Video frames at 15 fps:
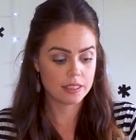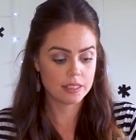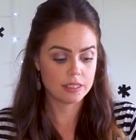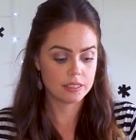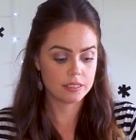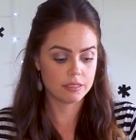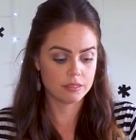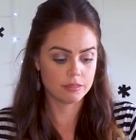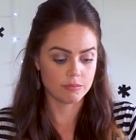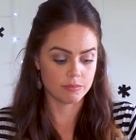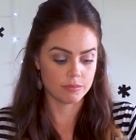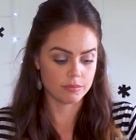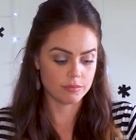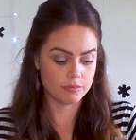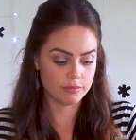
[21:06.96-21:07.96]

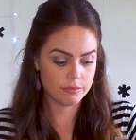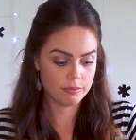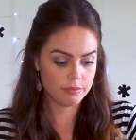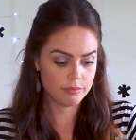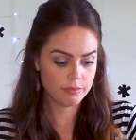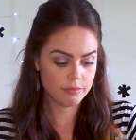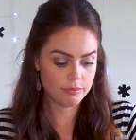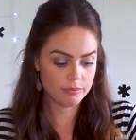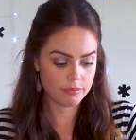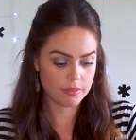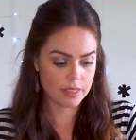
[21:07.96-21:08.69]
Nobody speaks.